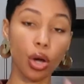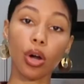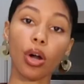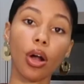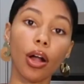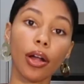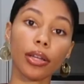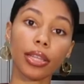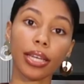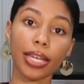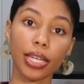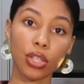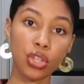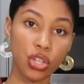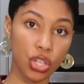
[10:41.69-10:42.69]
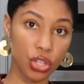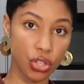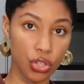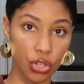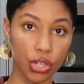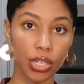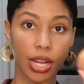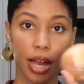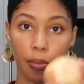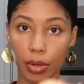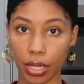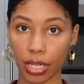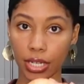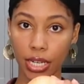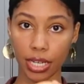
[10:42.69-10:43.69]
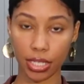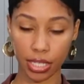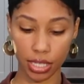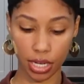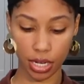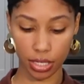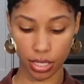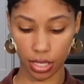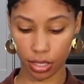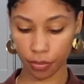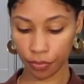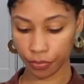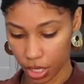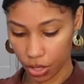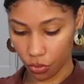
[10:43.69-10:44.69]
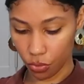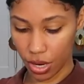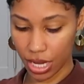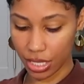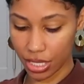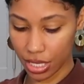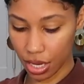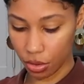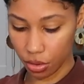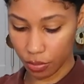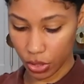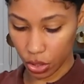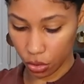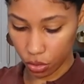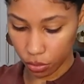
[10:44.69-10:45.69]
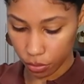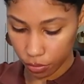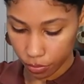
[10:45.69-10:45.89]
garlic and ginger, and now I'm gonna dice the onion. Cut it right down the middle